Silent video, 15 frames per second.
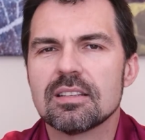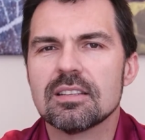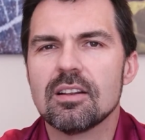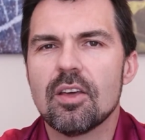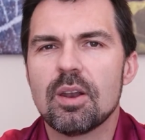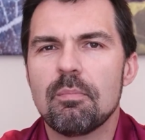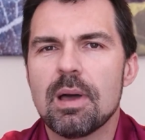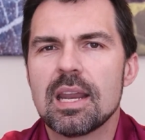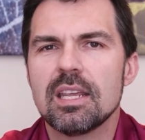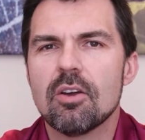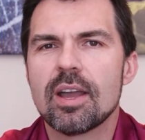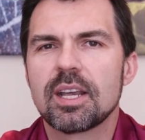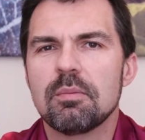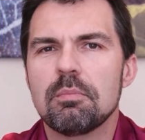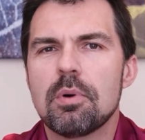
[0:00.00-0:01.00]
is a lot of money.
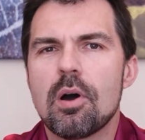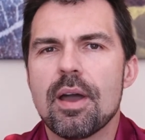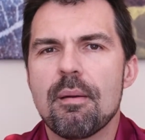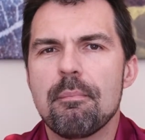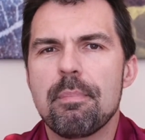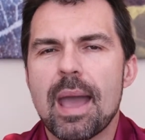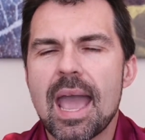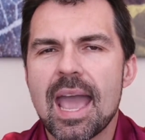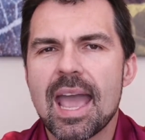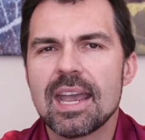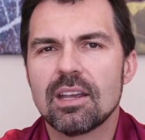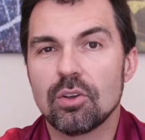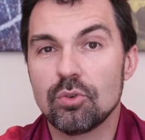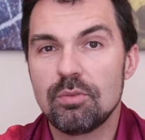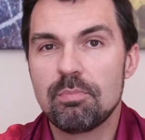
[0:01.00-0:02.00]
I can buy a
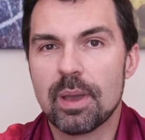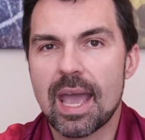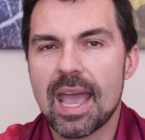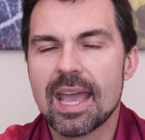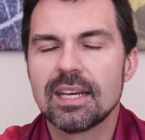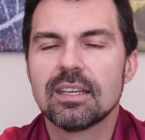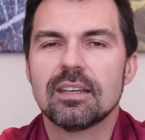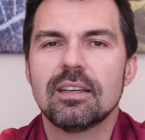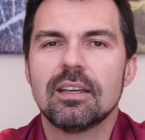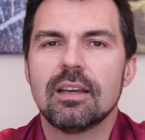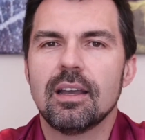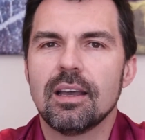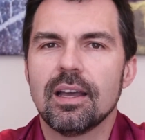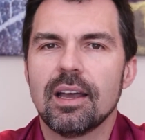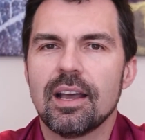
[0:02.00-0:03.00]
bag, a good bag,
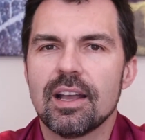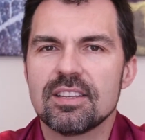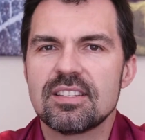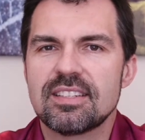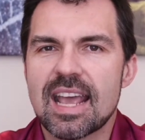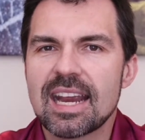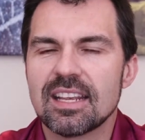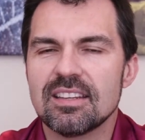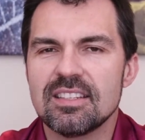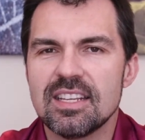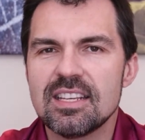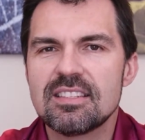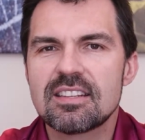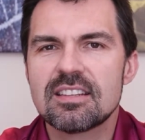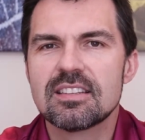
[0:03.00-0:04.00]
a stack of
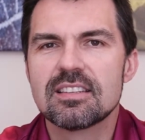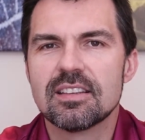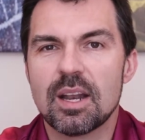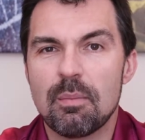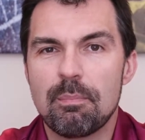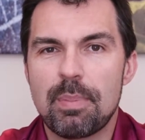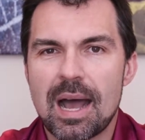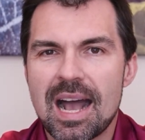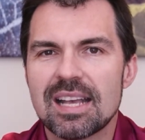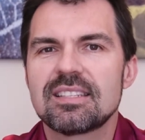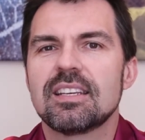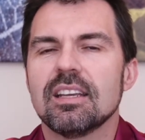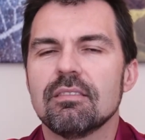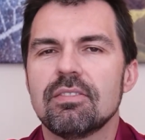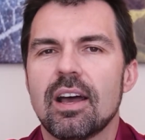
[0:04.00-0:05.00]
discs and a
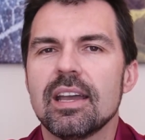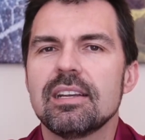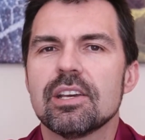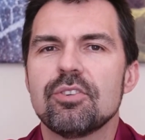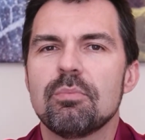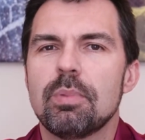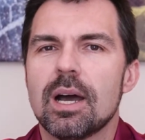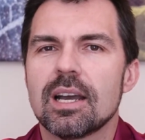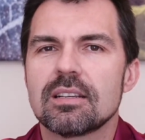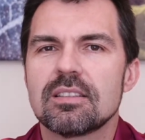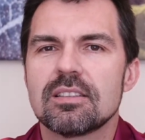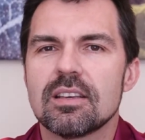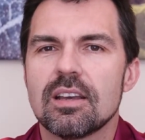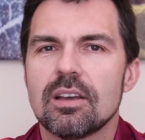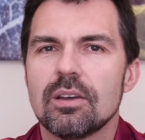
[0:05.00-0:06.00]
basket for $800.
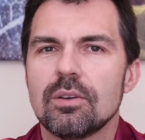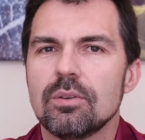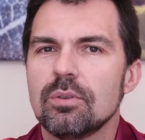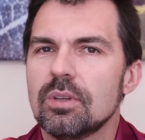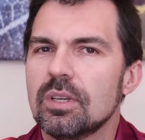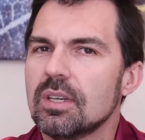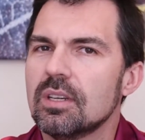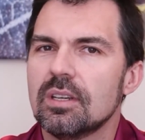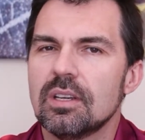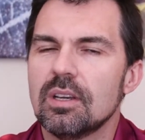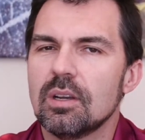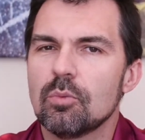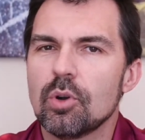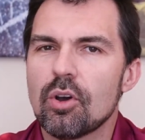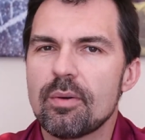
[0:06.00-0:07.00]
So
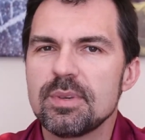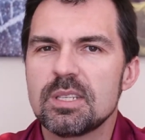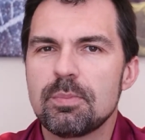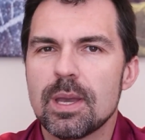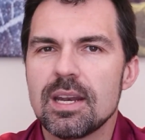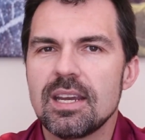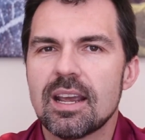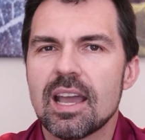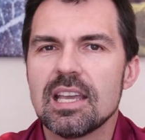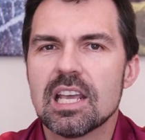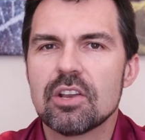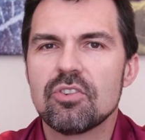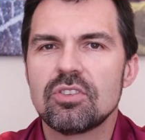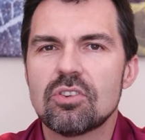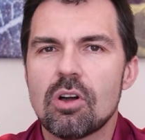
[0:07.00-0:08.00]
would I be spending
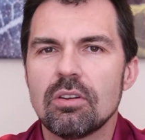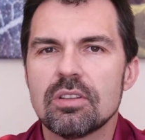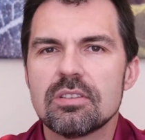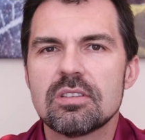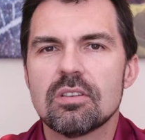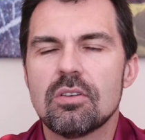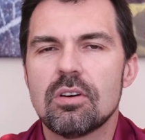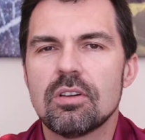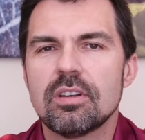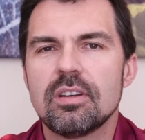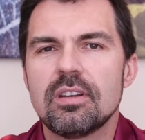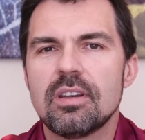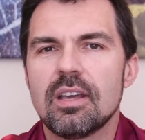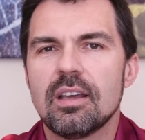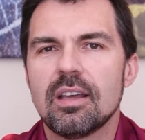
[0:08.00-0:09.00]
$800
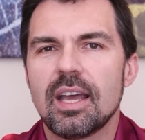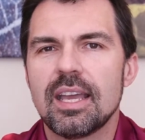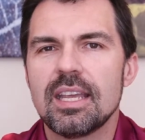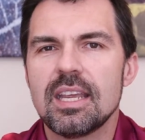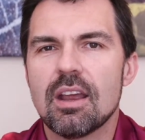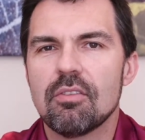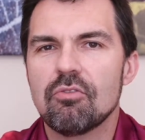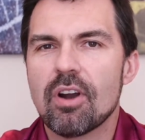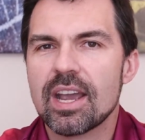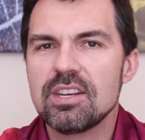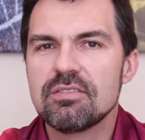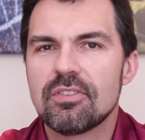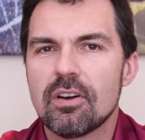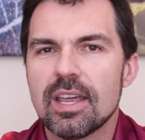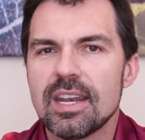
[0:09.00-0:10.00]
on a
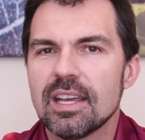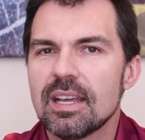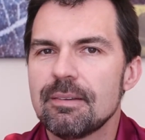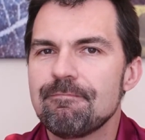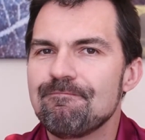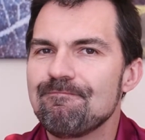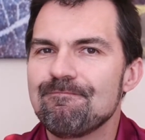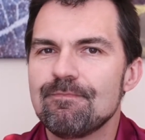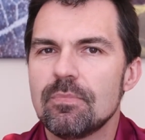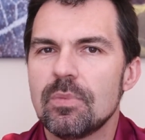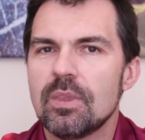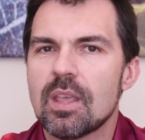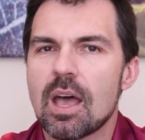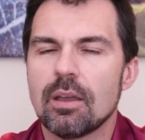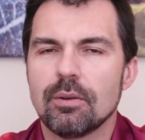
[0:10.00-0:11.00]
rangefinder?
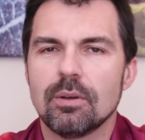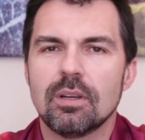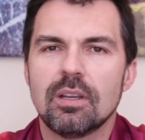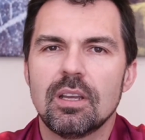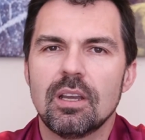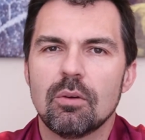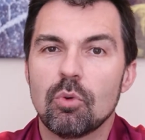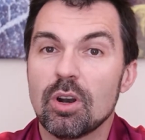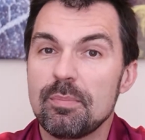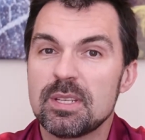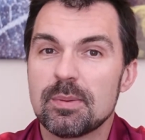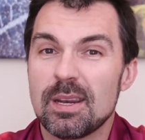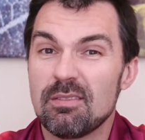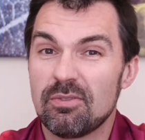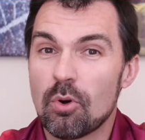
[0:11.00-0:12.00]
No. Would I be
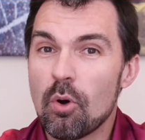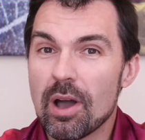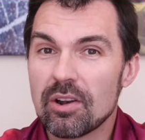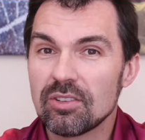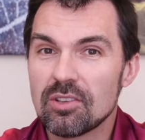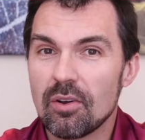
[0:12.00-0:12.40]
spending $400